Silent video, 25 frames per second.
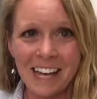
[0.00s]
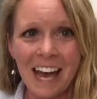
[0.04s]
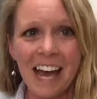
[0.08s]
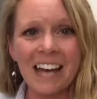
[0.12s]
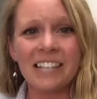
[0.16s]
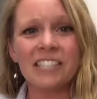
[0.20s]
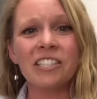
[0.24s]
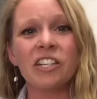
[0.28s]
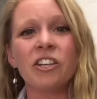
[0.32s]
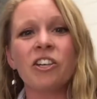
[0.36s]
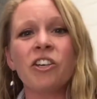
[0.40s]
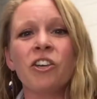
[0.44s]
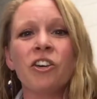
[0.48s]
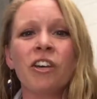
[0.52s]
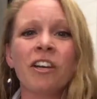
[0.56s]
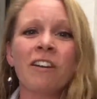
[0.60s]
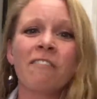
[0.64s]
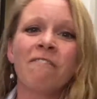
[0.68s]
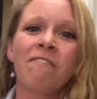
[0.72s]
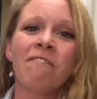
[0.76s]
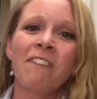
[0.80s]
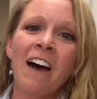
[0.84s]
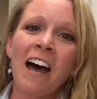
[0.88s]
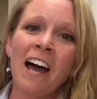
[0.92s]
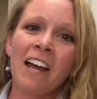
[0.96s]
Yeah, so you
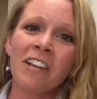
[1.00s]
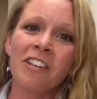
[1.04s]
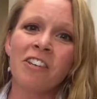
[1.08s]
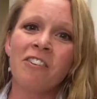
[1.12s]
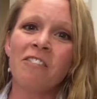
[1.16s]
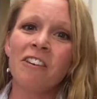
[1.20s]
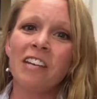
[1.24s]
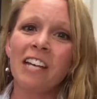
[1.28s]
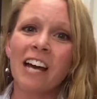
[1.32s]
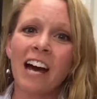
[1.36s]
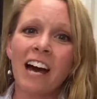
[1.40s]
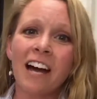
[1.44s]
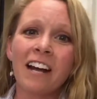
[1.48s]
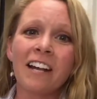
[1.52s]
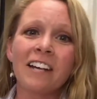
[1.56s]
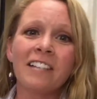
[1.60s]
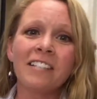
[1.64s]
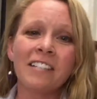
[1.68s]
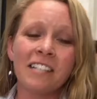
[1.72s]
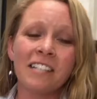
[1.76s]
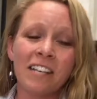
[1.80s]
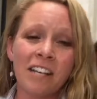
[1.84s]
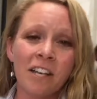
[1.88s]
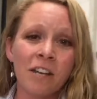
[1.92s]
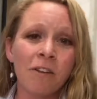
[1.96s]
can find
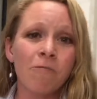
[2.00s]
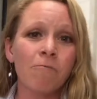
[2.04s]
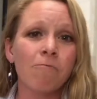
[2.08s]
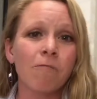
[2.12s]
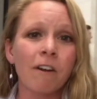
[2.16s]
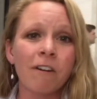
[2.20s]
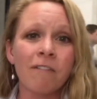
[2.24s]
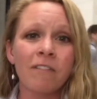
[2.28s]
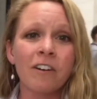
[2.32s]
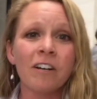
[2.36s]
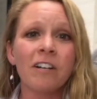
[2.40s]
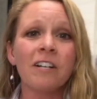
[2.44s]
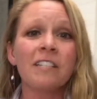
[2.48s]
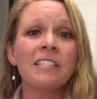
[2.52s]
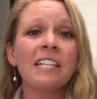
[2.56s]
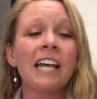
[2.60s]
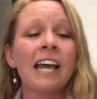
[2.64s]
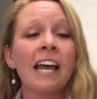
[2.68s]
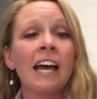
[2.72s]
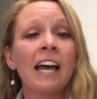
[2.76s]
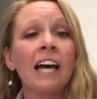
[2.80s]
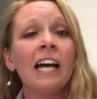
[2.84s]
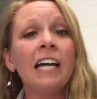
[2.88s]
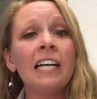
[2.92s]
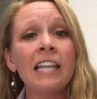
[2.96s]
Uniatids in rivers
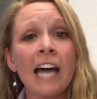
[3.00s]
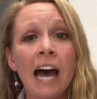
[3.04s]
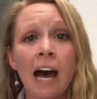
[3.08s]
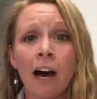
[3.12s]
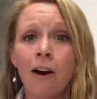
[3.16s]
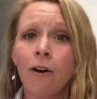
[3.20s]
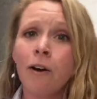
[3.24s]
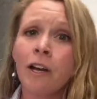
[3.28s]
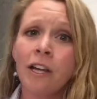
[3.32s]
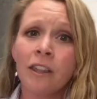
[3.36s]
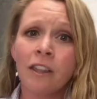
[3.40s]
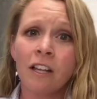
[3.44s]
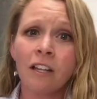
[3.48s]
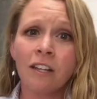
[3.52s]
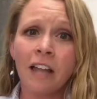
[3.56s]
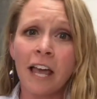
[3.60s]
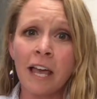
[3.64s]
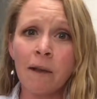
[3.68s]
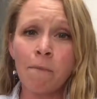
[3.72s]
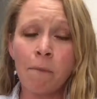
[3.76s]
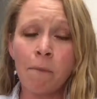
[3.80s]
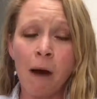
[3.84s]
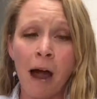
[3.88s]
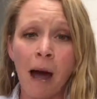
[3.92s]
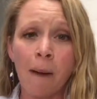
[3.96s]
and out in the
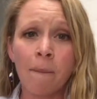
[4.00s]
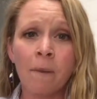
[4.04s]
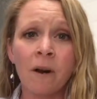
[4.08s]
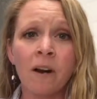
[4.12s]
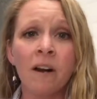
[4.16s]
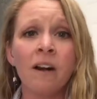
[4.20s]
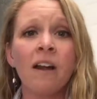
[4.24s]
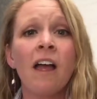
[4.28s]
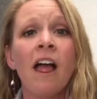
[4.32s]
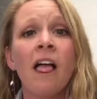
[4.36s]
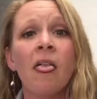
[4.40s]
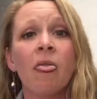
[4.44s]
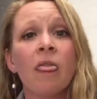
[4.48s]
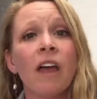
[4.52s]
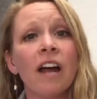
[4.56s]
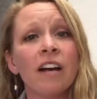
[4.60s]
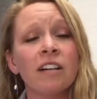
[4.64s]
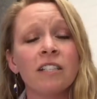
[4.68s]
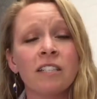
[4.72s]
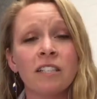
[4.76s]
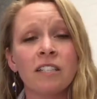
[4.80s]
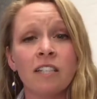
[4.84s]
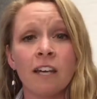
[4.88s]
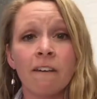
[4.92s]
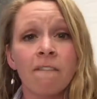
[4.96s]
lake proper.
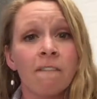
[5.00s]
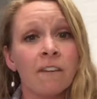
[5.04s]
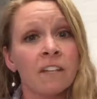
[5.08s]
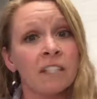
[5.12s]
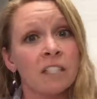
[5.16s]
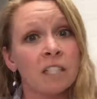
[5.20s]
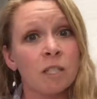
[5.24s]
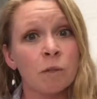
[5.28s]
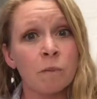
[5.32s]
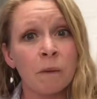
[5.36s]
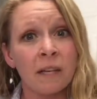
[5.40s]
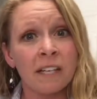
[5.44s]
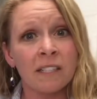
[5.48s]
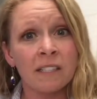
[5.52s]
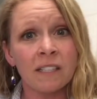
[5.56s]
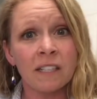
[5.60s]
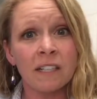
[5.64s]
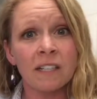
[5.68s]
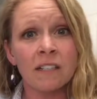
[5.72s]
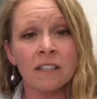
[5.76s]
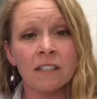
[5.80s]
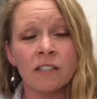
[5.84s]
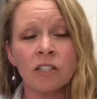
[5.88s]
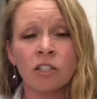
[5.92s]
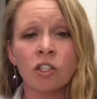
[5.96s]
There's different
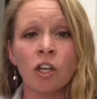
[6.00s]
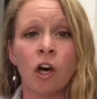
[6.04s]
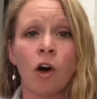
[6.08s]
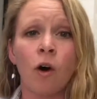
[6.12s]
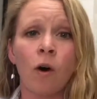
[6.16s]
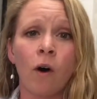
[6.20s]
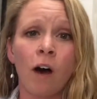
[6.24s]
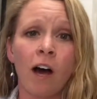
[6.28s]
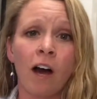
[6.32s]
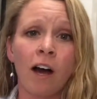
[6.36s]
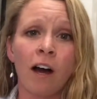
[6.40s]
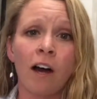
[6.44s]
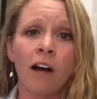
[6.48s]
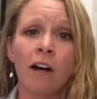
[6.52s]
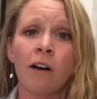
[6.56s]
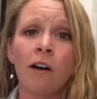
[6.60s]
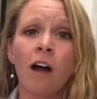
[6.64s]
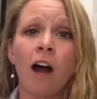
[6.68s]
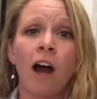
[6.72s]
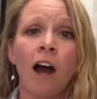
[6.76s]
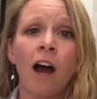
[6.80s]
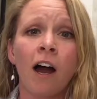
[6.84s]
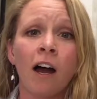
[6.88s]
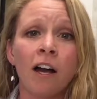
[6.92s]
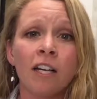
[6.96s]
species. So
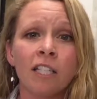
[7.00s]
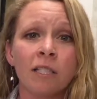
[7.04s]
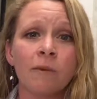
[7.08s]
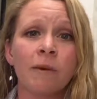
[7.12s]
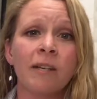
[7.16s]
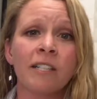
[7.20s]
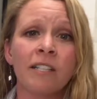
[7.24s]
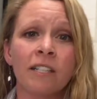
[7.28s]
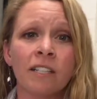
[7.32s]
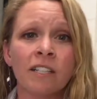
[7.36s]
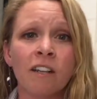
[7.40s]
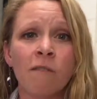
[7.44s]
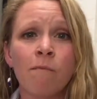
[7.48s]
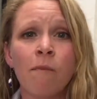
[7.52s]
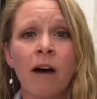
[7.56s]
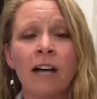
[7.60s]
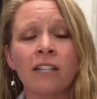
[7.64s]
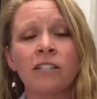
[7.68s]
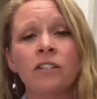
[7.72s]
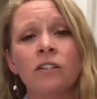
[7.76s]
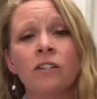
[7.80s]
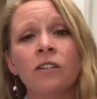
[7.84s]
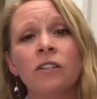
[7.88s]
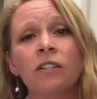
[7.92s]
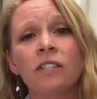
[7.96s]
our species of
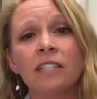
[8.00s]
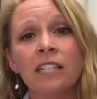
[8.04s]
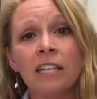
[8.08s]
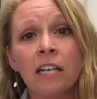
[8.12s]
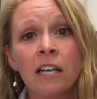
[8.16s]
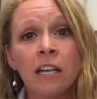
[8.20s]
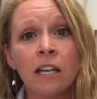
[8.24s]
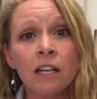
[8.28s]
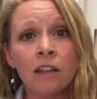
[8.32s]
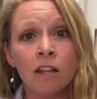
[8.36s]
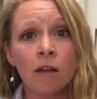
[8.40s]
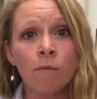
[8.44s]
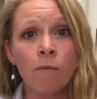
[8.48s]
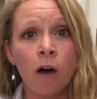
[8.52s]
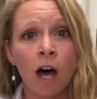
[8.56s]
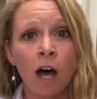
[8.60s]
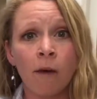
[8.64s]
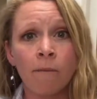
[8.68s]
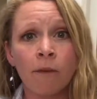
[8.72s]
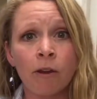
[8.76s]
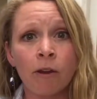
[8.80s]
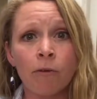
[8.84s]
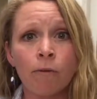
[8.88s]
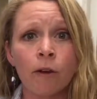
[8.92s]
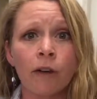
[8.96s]
mussels in the
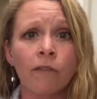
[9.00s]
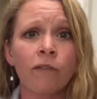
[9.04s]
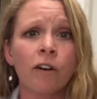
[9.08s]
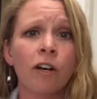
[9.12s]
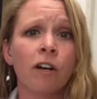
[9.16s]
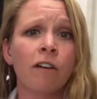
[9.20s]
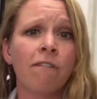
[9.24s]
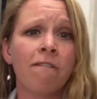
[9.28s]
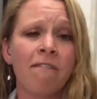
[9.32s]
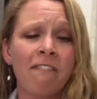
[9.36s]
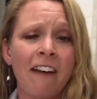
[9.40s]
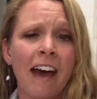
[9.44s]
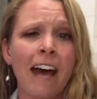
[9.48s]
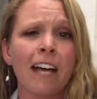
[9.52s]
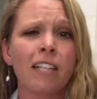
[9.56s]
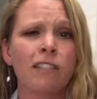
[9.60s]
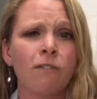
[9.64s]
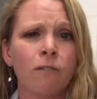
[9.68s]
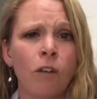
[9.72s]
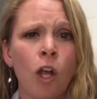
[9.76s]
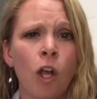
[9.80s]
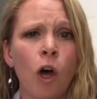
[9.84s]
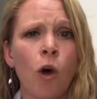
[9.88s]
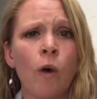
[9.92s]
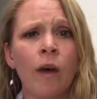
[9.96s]
Maumee River, fast
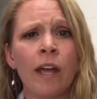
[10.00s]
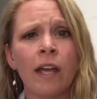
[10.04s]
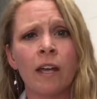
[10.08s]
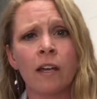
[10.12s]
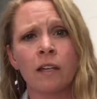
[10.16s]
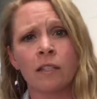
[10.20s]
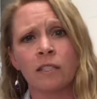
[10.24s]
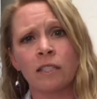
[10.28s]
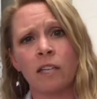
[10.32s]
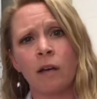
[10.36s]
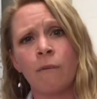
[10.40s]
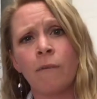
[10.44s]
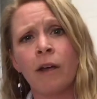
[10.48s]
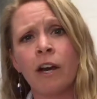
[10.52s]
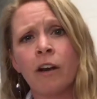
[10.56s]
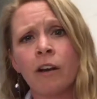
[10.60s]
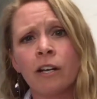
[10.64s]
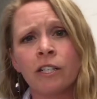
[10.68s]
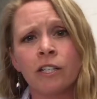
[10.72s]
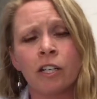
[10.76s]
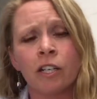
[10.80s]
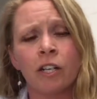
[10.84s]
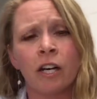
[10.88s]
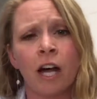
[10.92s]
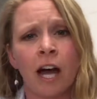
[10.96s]
flowing. Some
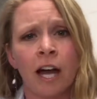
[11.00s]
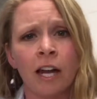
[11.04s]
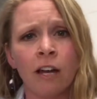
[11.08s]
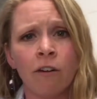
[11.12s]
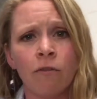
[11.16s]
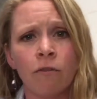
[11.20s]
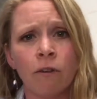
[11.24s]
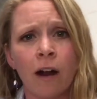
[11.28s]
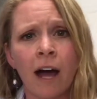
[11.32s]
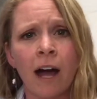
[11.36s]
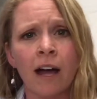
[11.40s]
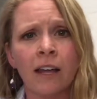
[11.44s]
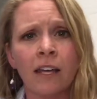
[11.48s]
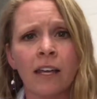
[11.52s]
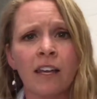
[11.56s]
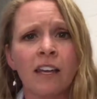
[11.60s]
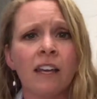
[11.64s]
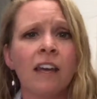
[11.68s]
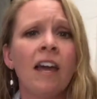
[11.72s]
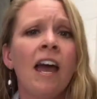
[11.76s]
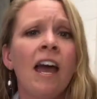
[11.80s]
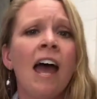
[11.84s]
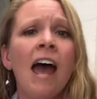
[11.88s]
areas are kind of rocky,